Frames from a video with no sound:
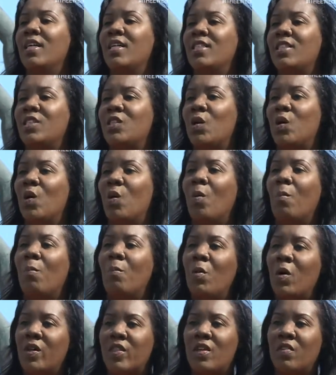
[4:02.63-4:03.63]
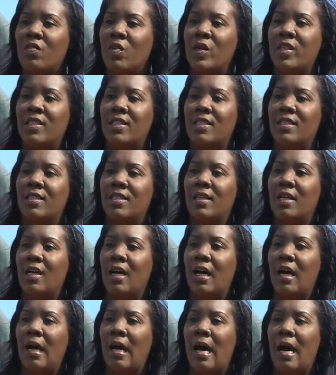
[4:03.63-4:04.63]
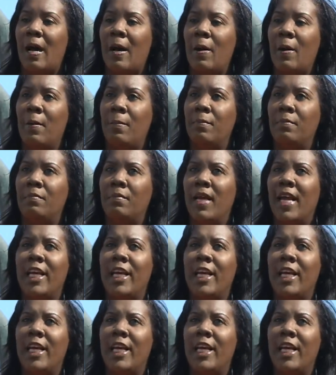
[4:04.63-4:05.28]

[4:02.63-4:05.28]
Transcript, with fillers: So both of us um,